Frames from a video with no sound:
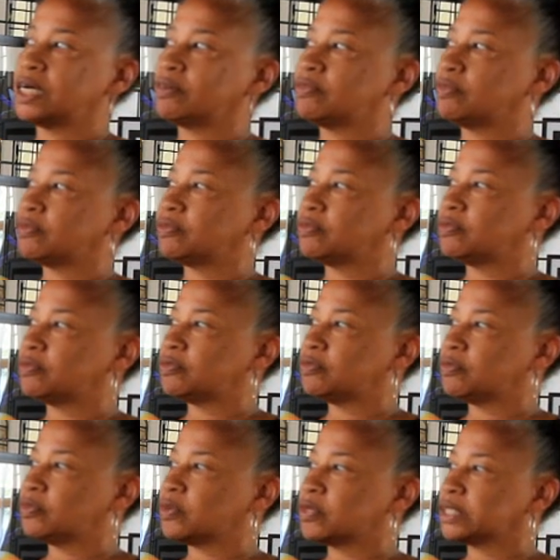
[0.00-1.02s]

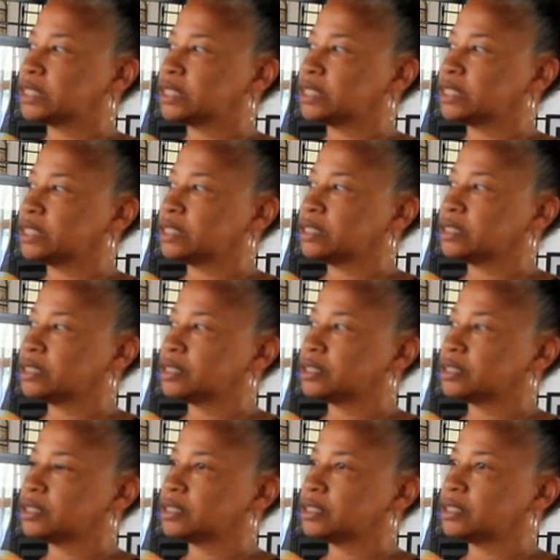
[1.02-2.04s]

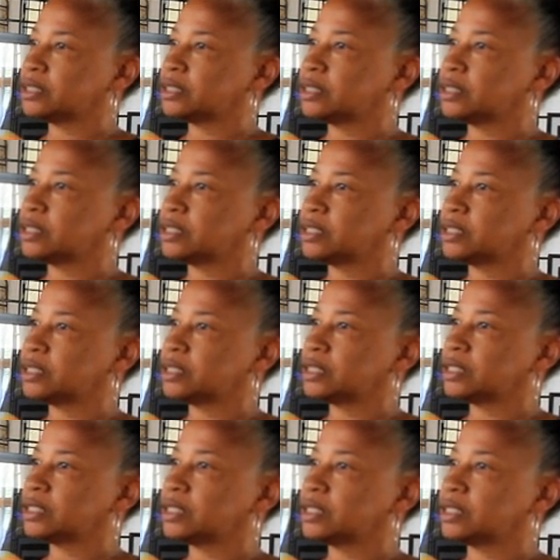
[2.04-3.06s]

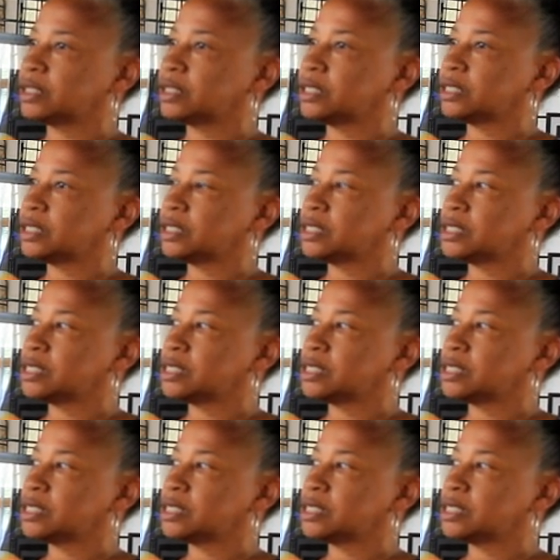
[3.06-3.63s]
[no speech]